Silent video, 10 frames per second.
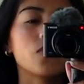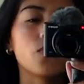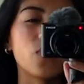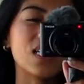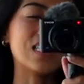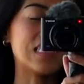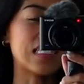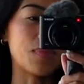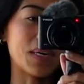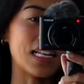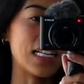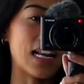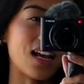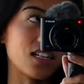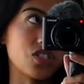Whitney Simmons
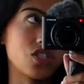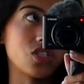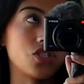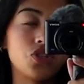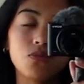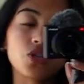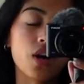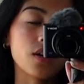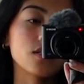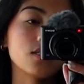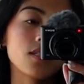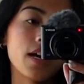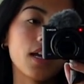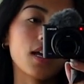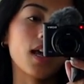ex Gymshark
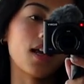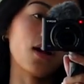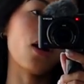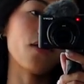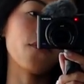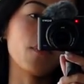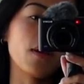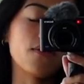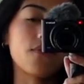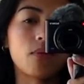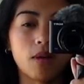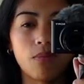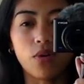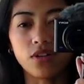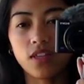line Anna got for me for my
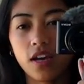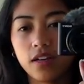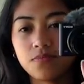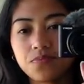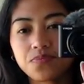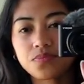birthday.